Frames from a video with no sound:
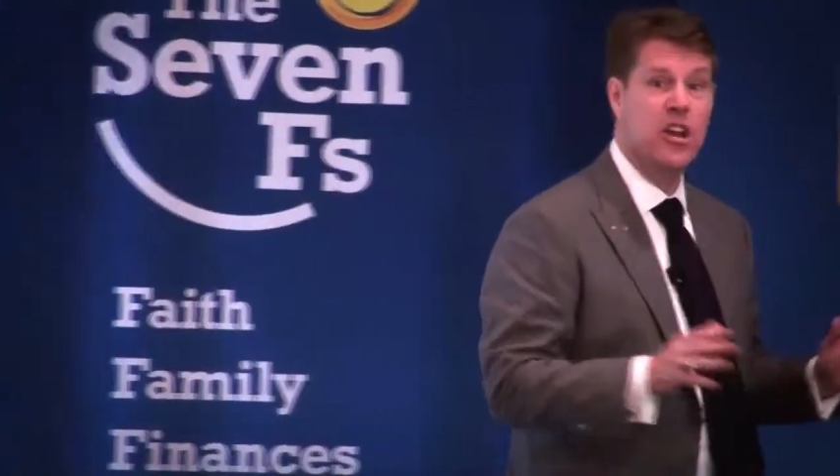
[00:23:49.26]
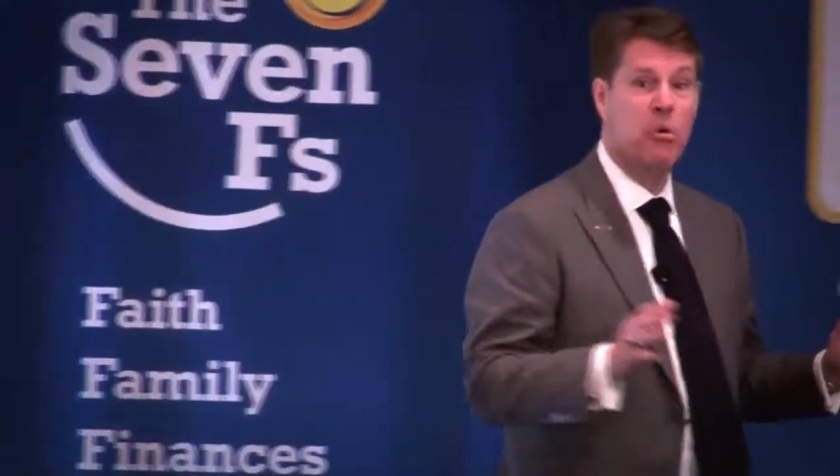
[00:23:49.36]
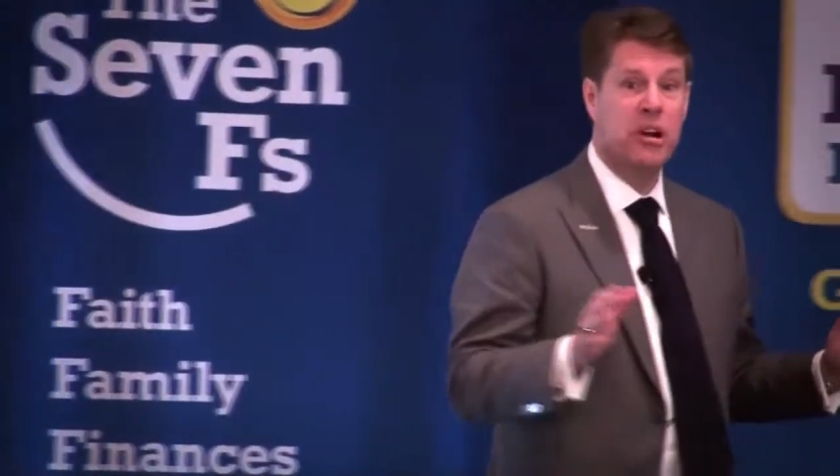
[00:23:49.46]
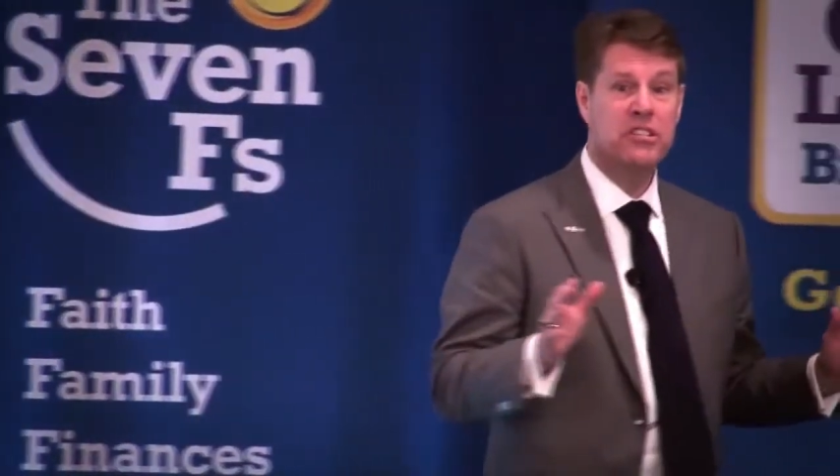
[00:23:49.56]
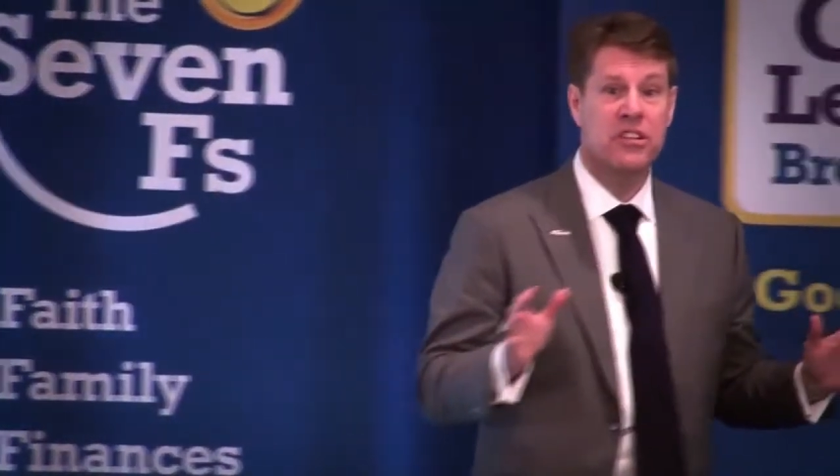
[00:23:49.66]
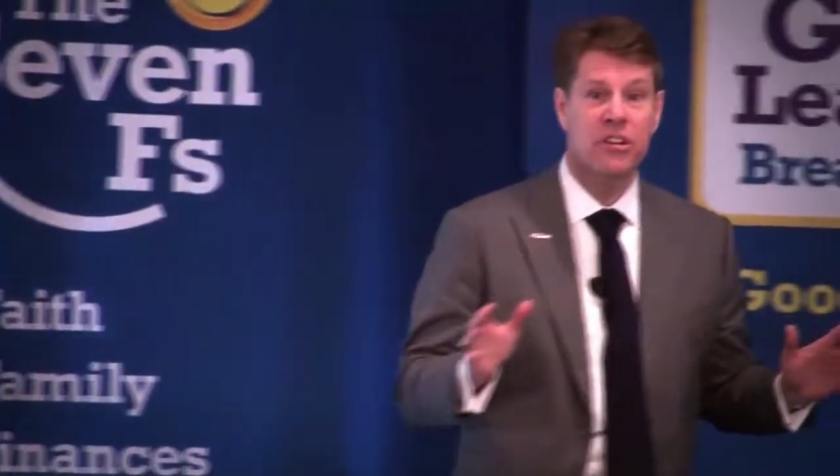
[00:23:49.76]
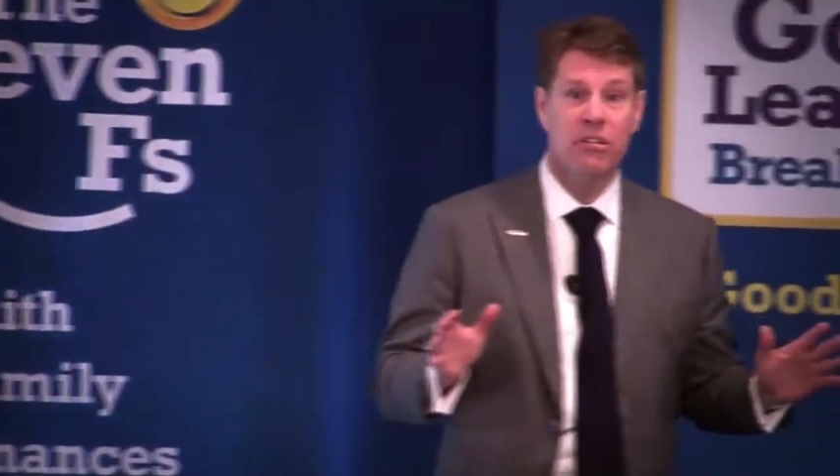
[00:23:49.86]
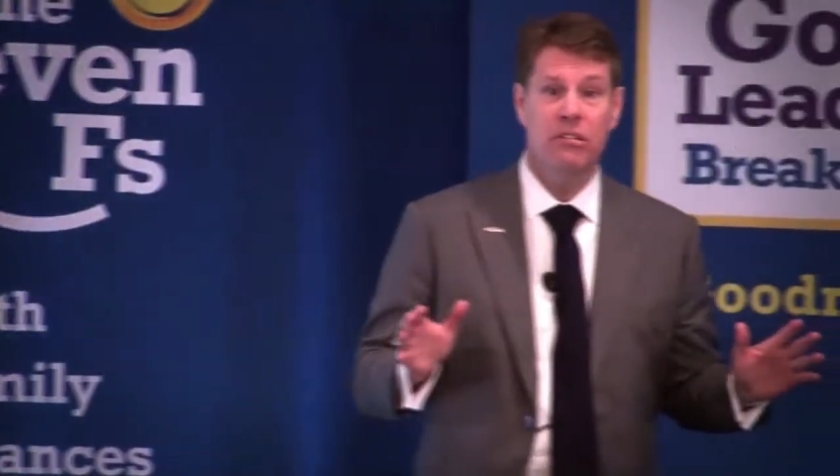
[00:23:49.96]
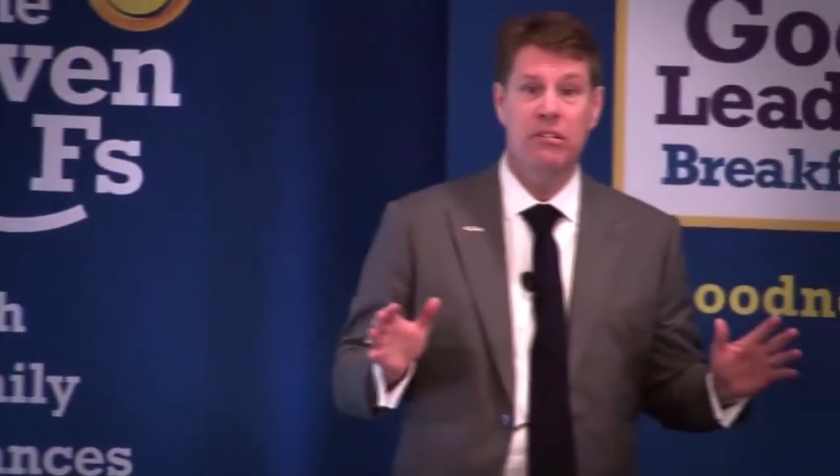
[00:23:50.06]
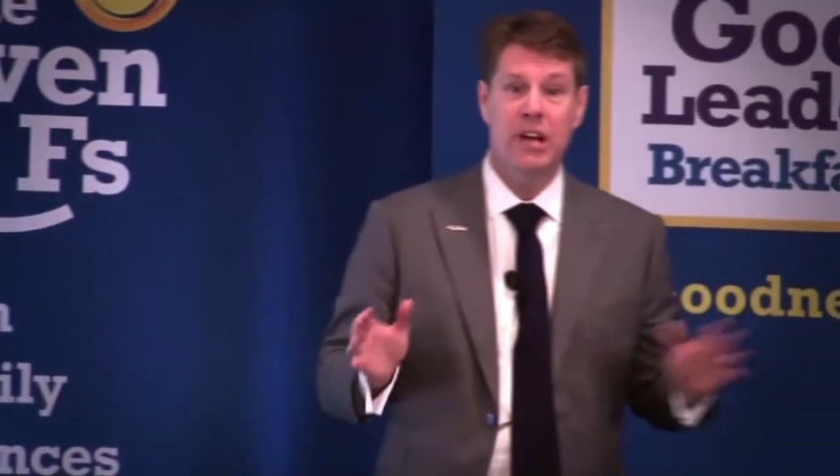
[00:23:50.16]
know what to do.
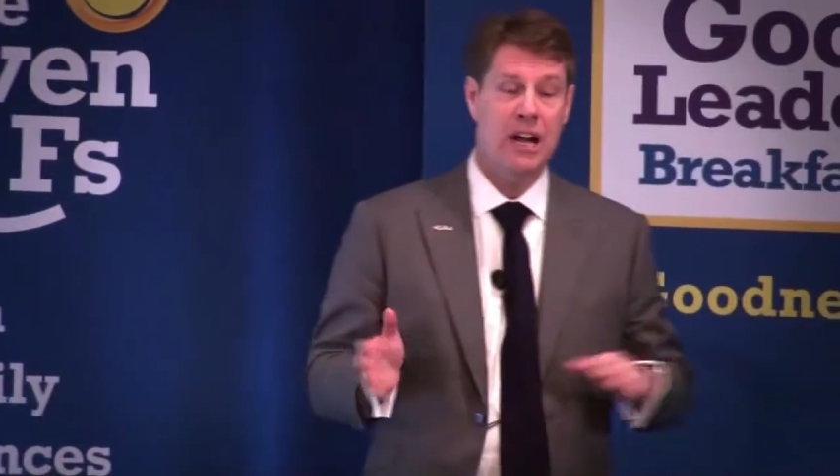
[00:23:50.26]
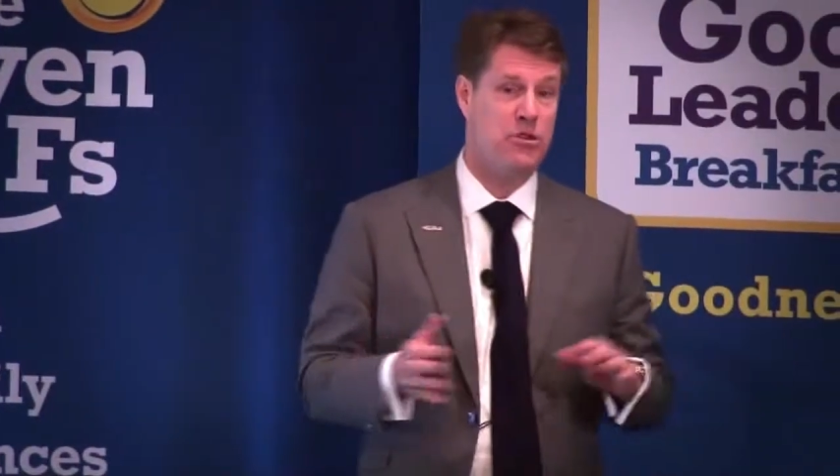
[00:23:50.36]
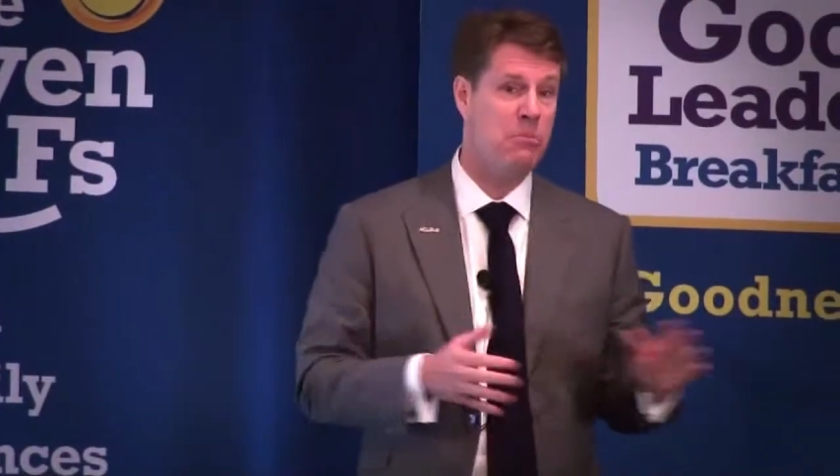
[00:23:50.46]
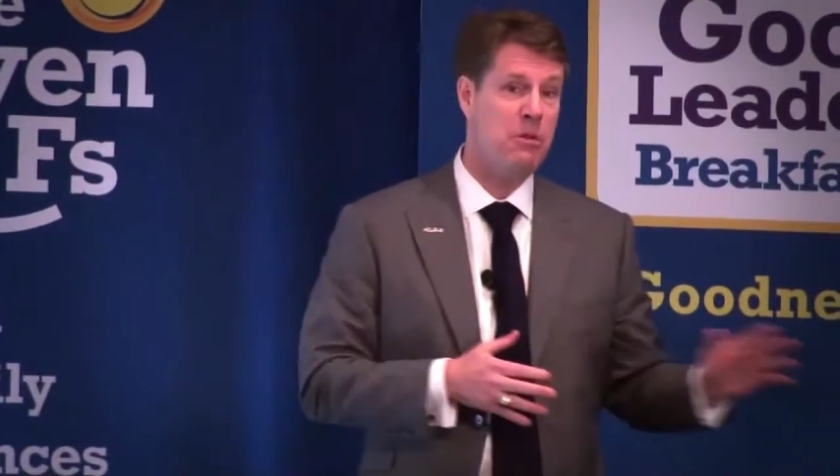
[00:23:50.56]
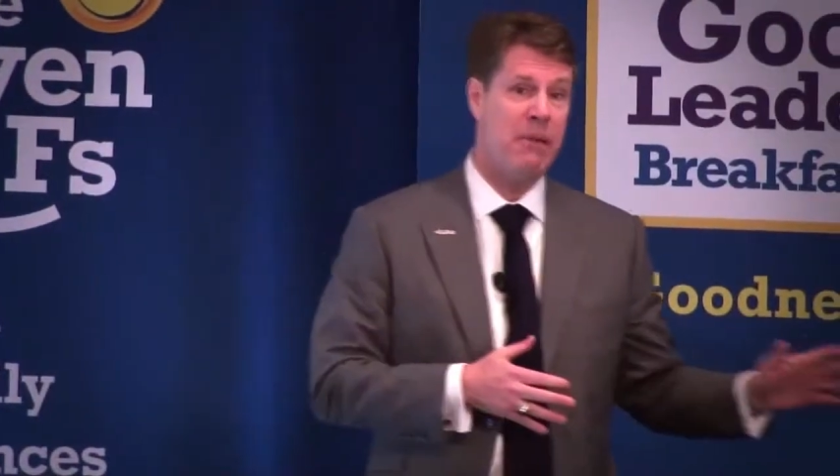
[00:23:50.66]
I tripped him